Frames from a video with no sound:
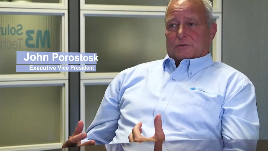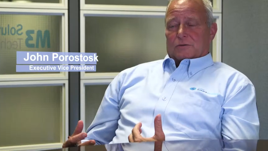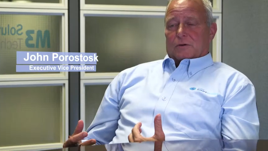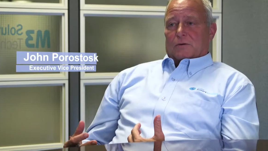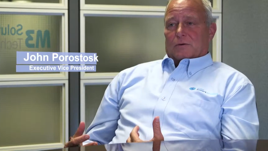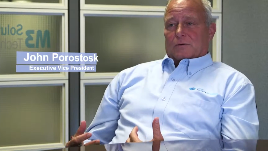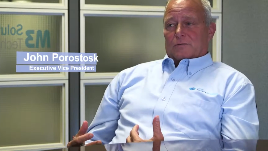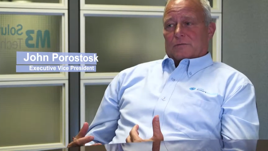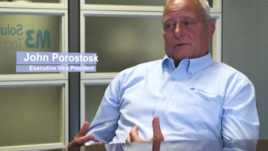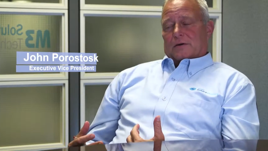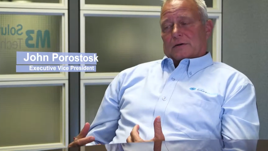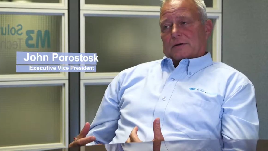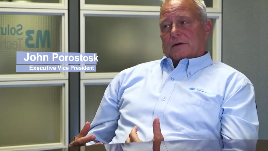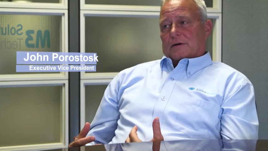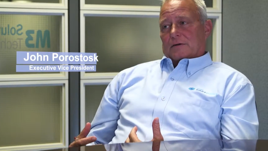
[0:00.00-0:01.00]

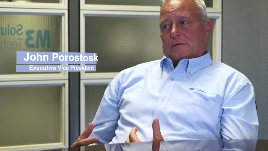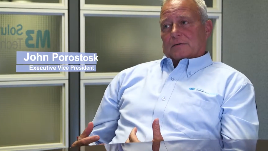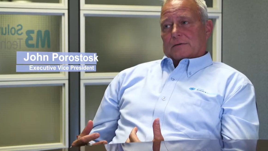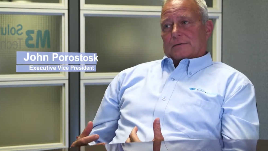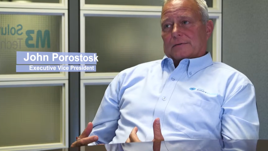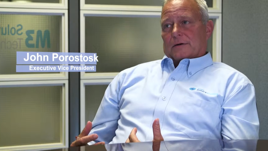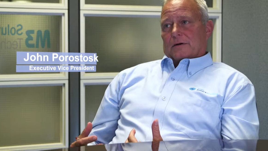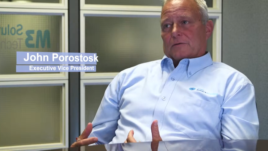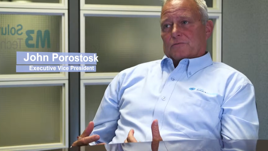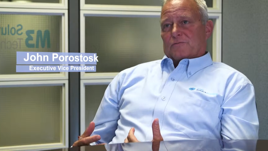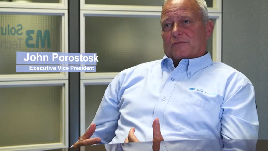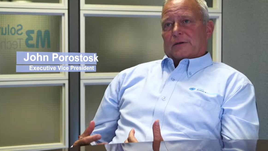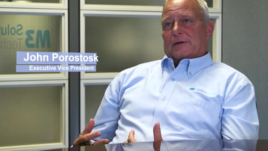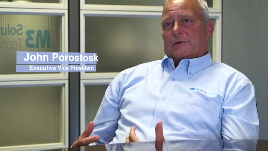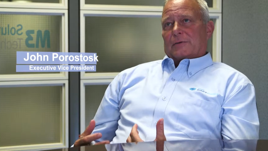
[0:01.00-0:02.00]
are
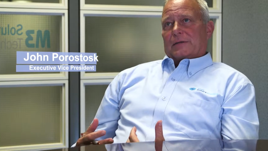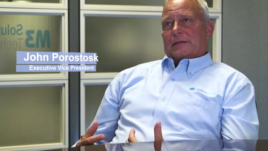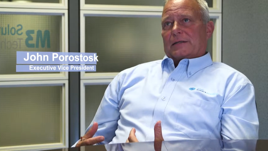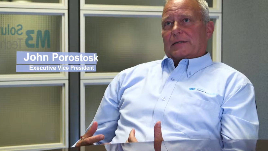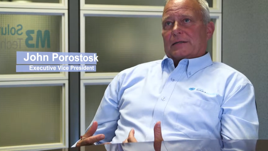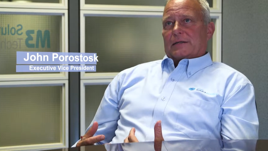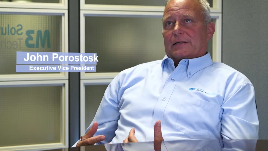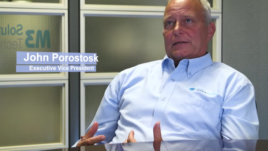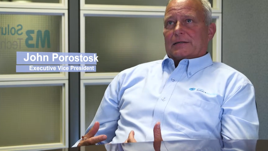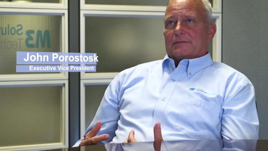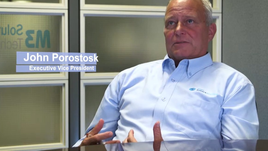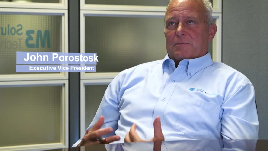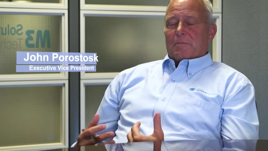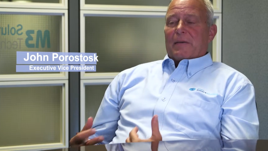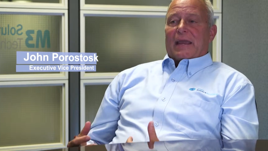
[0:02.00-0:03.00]
very
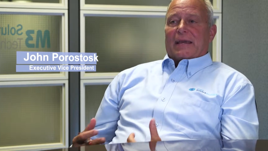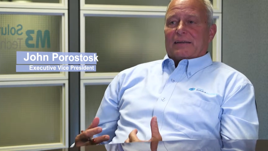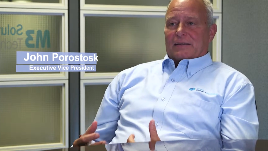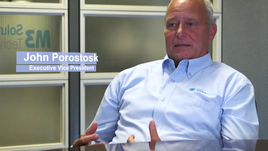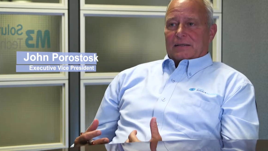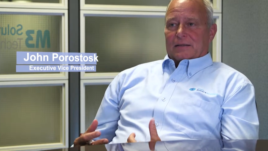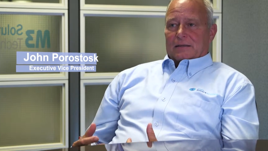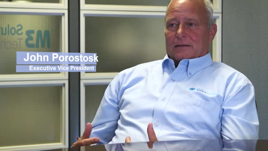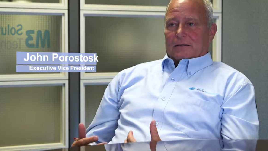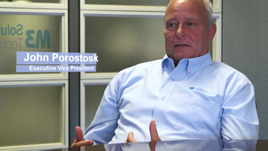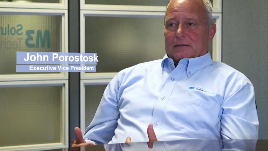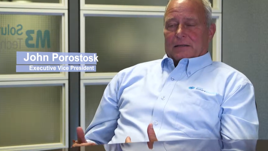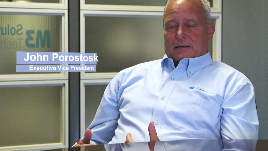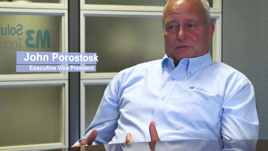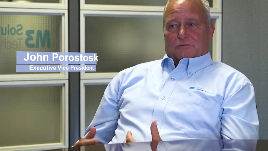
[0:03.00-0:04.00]
demanding
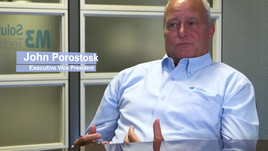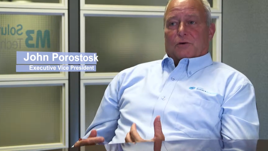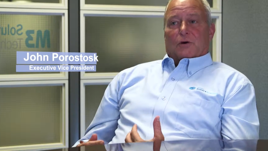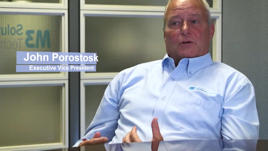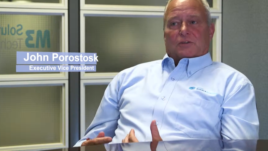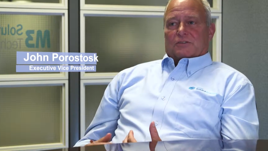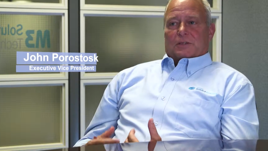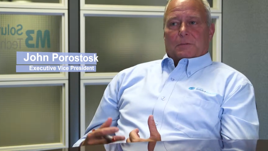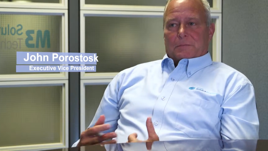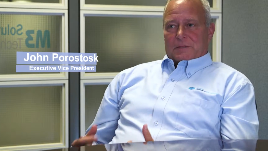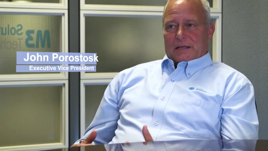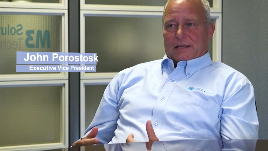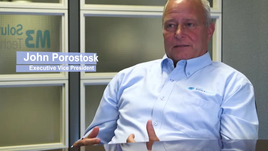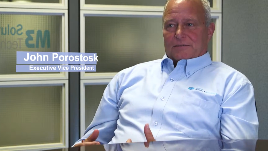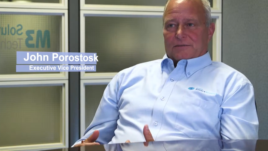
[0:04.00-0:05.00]
as far as
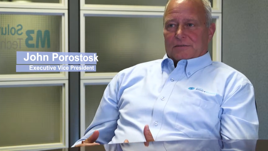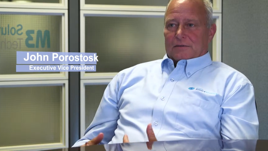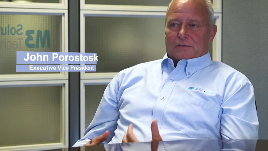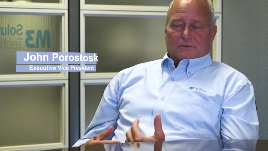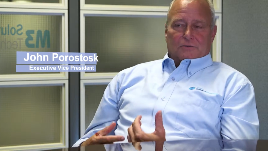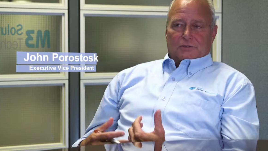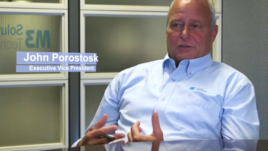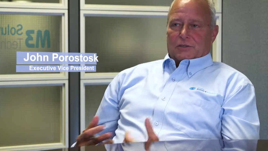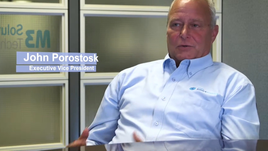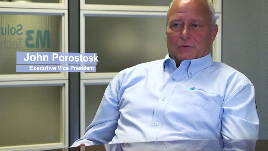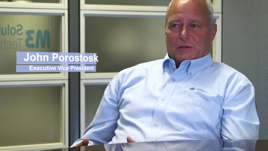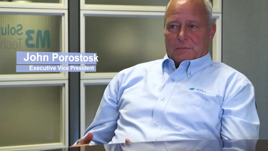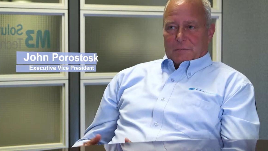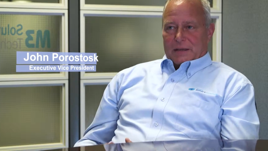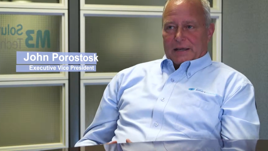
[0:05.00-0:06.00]
updates,
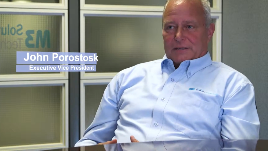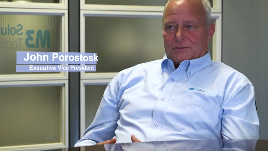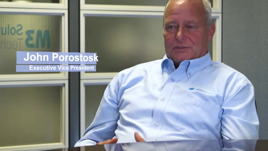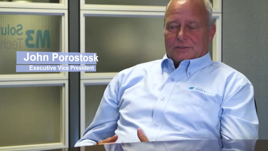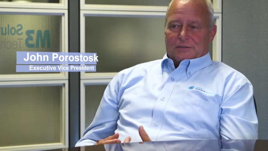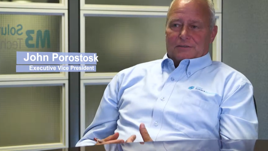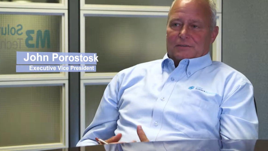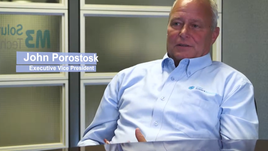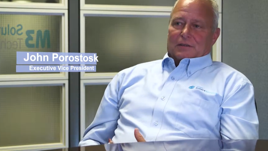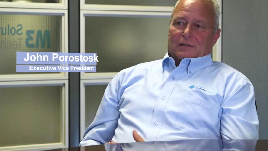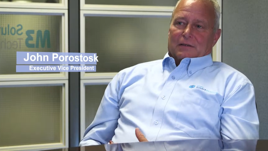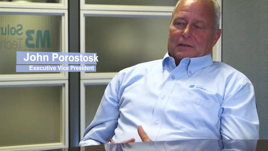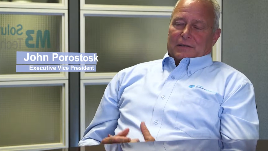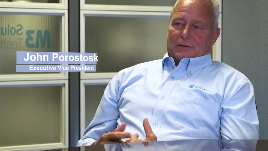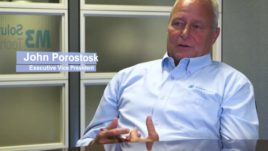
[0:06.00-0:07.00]
security patches,
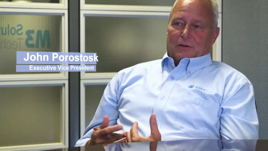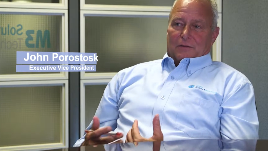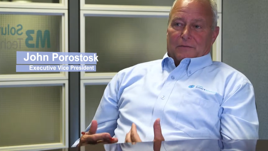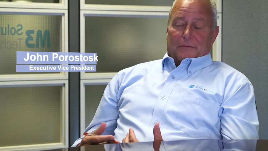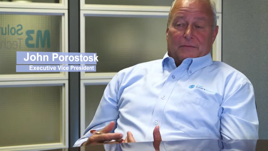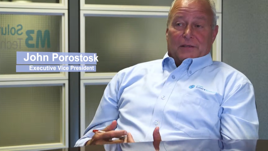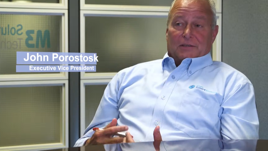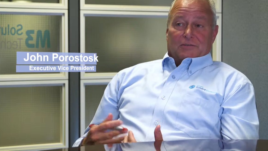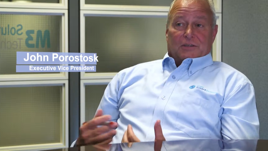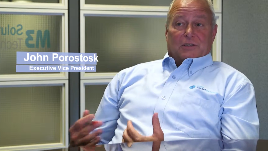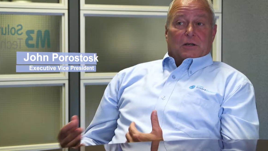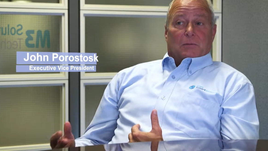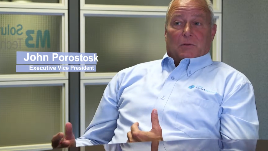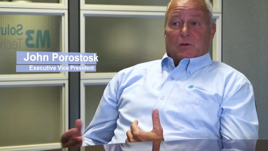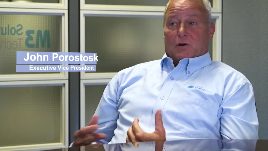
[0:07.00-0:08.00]
and all of the things that
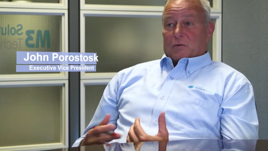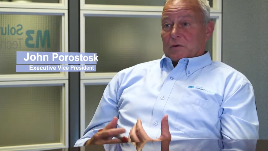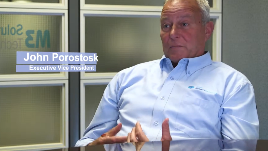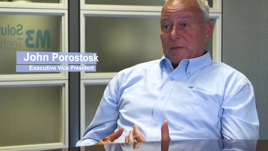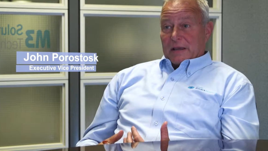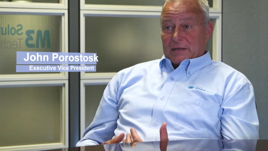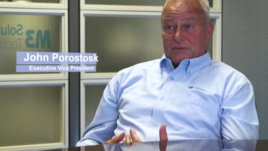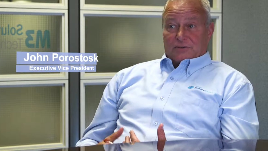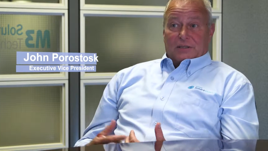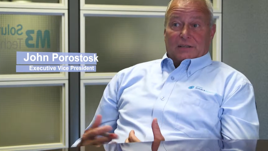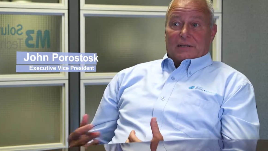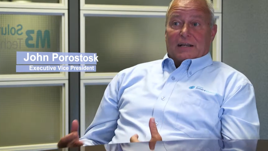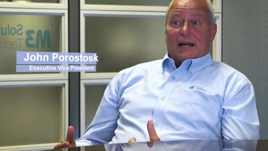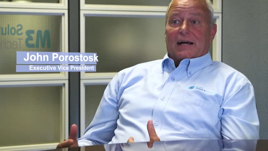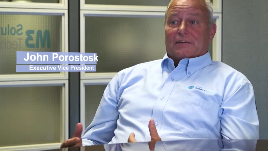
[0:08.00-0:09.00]
come along with managing
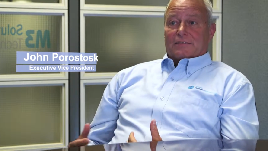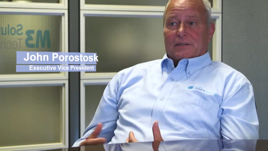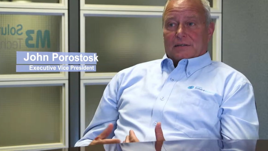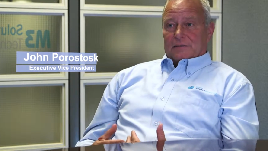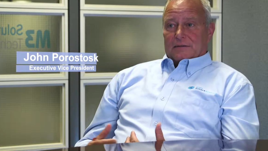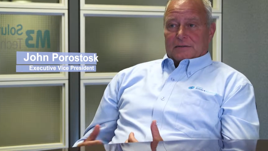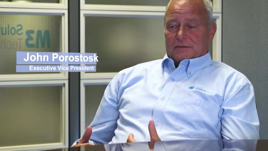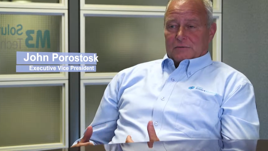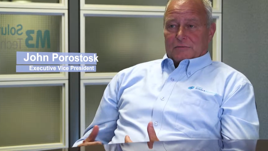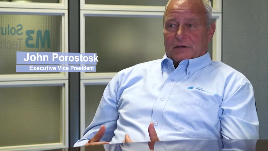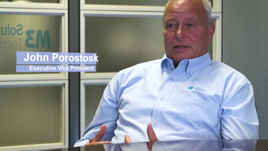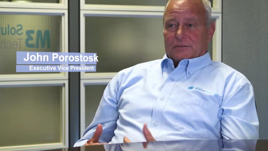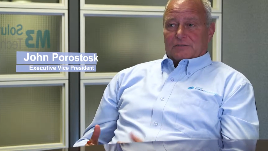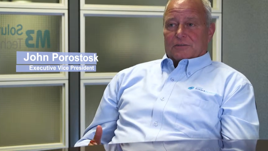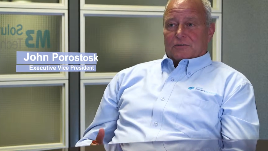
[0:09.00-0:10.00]
the content of the
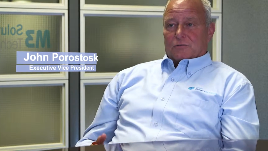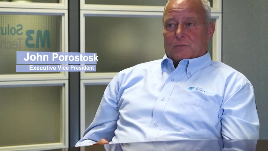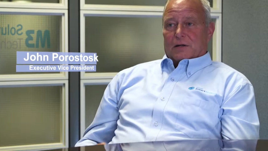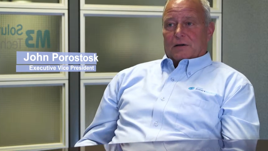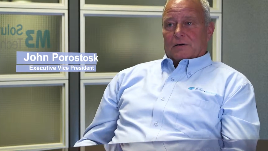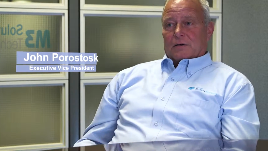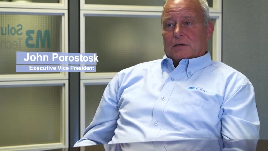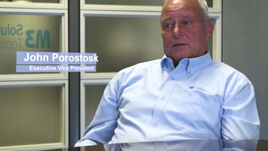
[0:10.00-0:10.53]
device as well.